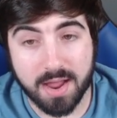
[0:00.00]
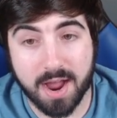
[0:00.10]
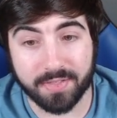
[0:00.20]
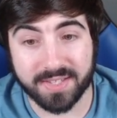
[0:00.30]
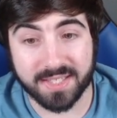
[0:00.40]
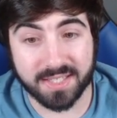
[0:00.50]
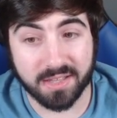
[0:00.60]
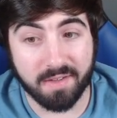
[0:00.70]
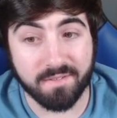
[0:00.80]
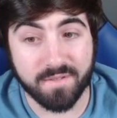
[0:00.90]
this is
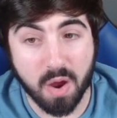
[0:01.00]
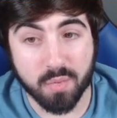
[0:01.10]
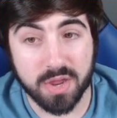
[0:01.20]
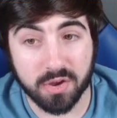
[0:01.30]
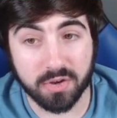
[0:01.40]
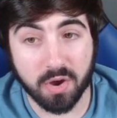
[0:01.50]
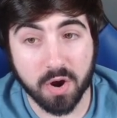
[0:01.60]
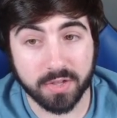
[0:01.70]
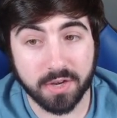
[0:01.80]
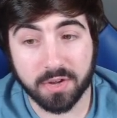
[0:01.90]
still a very good
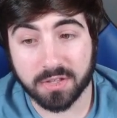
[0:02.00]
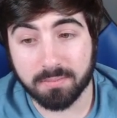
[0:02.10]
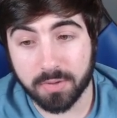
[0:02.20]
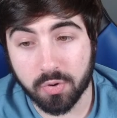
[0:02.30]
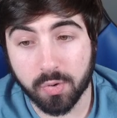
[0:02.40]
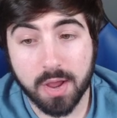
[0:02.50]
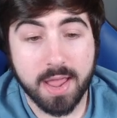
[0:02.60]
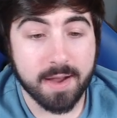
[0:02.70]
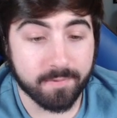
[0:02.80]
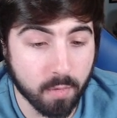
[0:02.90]
card. Then you get the Mew
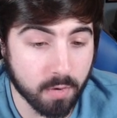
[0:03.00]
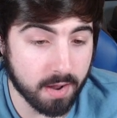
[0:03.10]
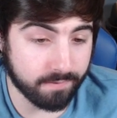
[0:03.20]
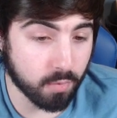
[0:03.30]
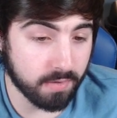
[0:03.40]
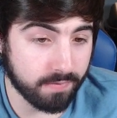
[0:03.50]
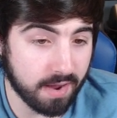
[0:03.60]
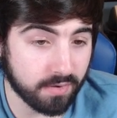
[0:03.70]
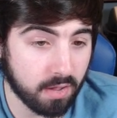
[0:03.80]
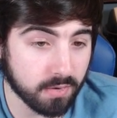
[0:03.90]
for
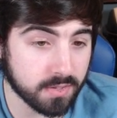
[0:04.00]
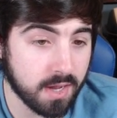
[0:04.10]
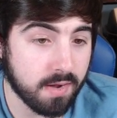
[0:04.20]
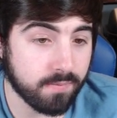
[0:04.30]
$45.